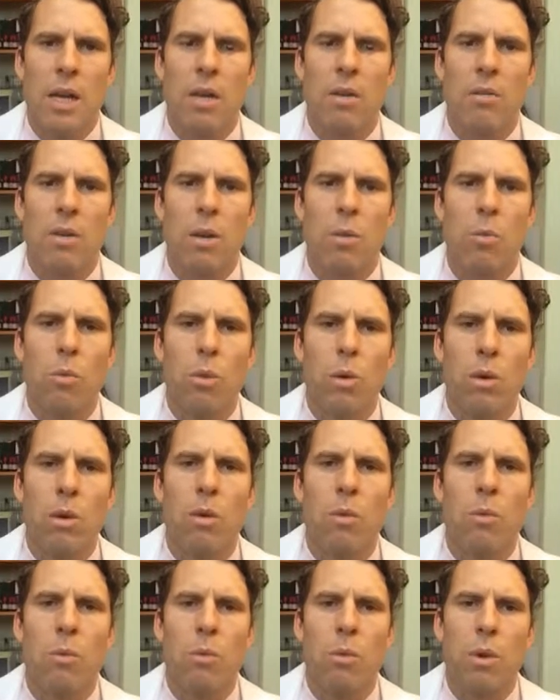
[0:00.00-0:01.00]
is I
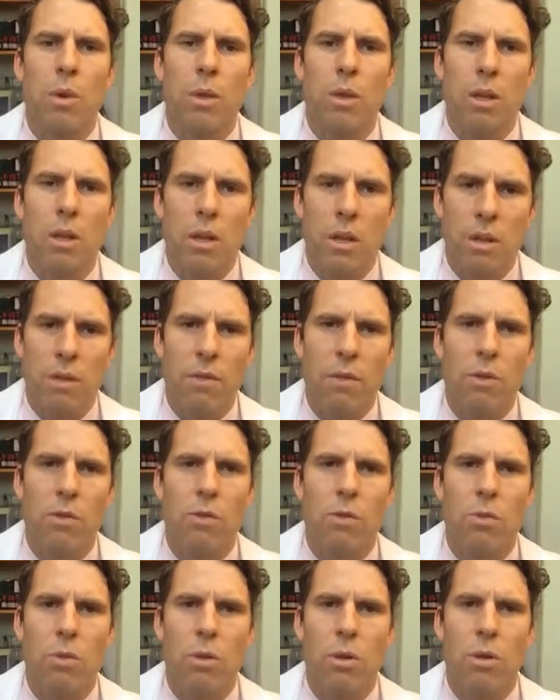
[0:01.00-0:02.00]
work with the
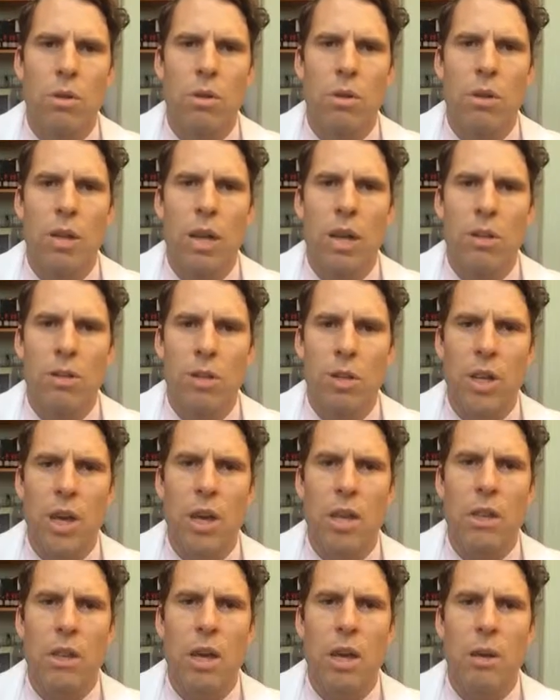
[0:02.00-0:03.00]
individual to
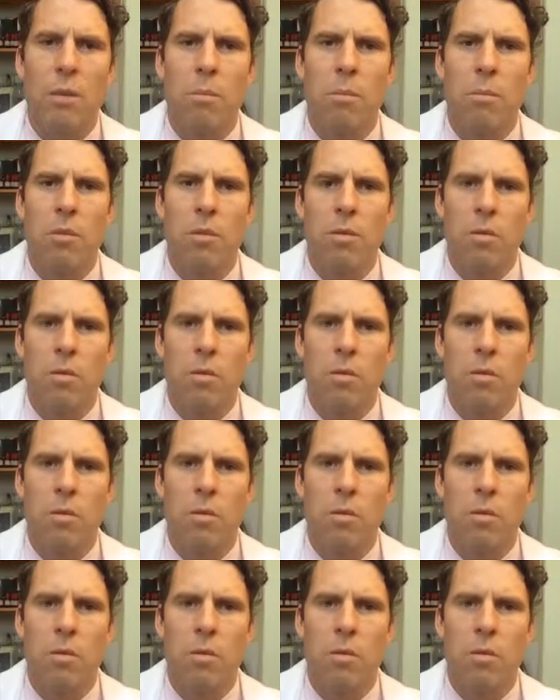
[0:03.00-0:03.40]
educate them,